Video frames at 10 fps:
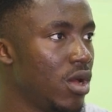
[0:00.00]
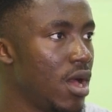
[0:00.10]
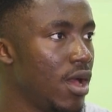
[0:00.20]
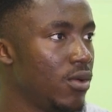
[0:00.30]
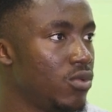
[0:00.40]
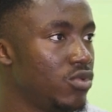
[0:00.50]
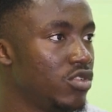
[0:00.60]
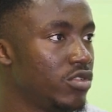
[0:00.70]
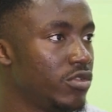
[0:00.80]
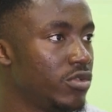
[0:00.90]
I will
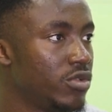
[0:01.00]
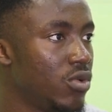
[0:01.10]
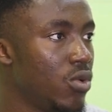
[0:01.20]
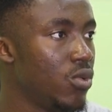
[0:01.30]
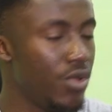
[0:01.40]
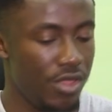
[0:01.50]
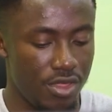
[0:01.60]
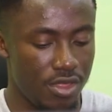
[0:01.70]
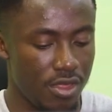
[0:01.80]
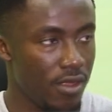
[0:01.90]
just go with